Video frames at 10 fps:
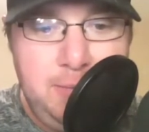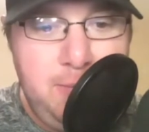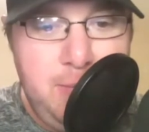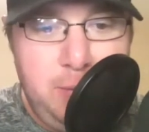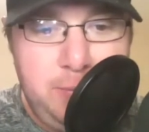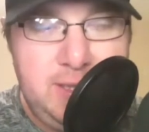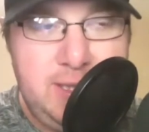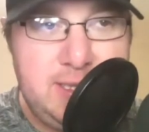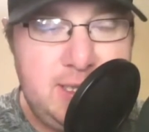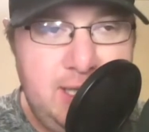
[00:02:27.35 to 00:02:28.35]
Melbourne
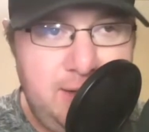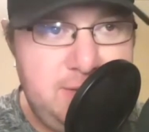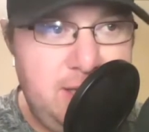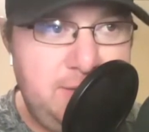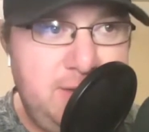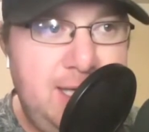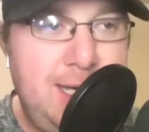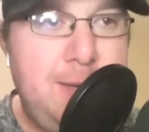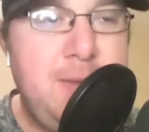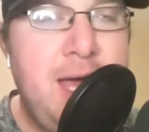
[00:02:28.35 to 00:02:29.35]
is a tough, tough
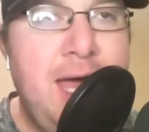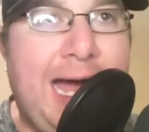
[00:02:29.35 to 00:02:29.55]
game.